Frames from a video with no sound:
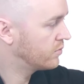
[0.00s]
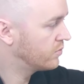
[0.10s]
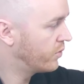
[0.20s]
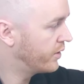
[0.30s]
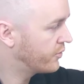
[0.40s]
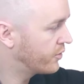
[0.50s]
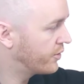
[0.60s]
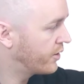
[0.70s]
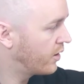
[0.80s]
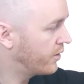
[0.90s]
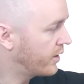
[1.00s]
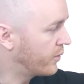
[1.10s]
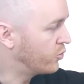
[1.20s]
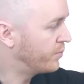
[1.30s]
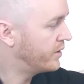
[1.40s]
whether or not I
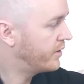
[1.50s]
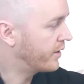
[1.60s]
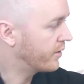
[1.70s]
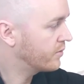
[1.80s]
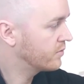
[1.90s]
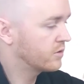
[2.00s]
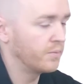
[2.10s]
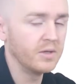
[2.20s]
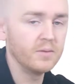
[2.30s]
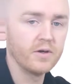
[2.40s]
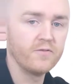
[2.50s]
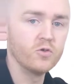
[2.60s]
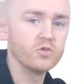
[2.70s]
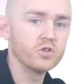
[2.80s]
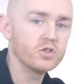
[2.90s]
would be there to meet my
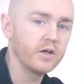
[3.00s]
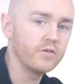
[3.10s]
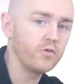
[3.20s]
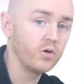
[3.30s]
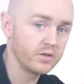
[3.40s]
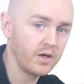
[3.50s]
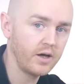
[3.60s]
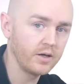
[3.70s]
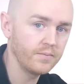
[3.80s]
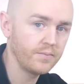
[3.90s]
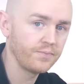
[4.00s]
future self on time.